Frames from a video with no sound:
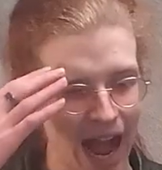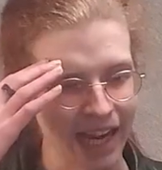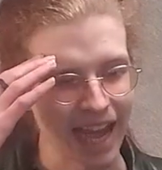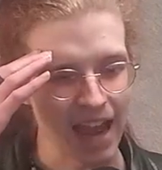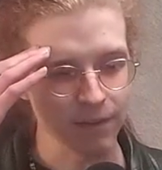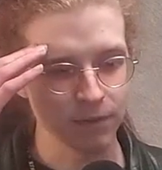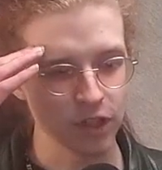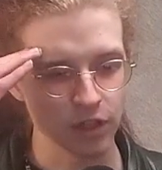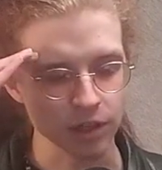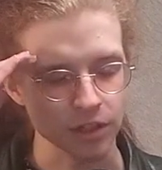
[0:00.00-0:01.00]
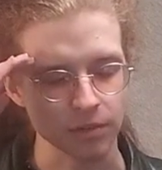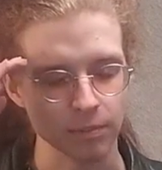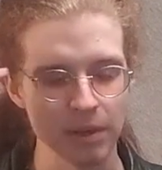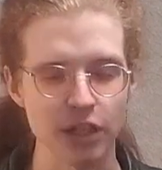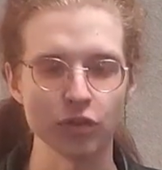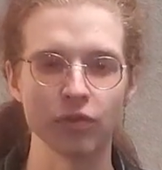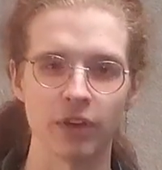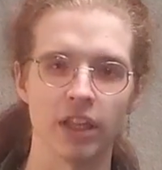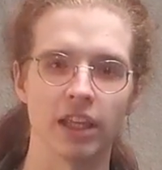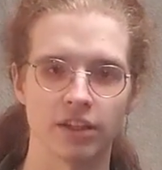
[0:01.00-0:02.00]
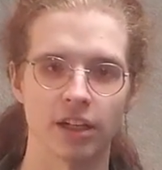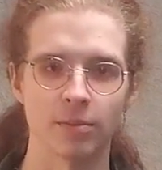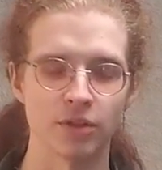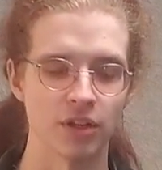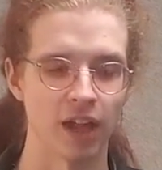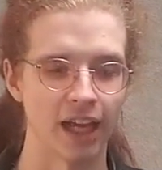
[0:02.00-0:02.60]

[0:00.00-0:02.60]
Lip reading: I have such mixed feelings on him still.